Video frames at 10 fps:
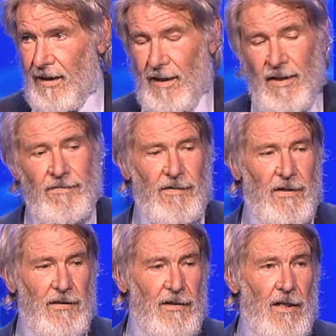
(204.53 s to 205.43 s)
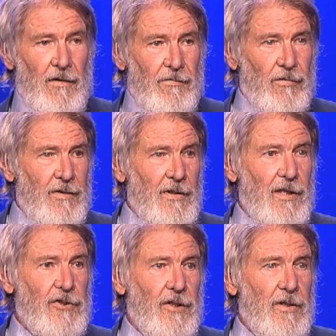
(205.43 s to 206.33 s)
I fell in love with
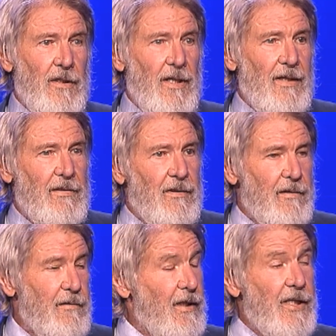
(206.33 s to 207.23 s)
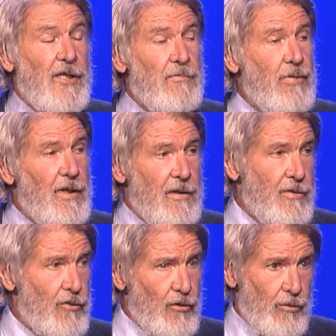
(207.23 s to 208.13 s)
nature at the Lincoln Park
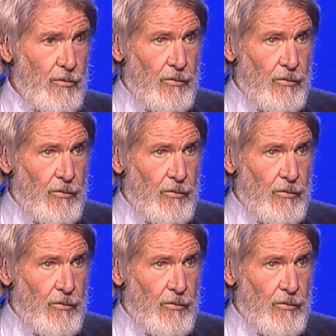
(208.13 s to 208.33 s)
Zoo,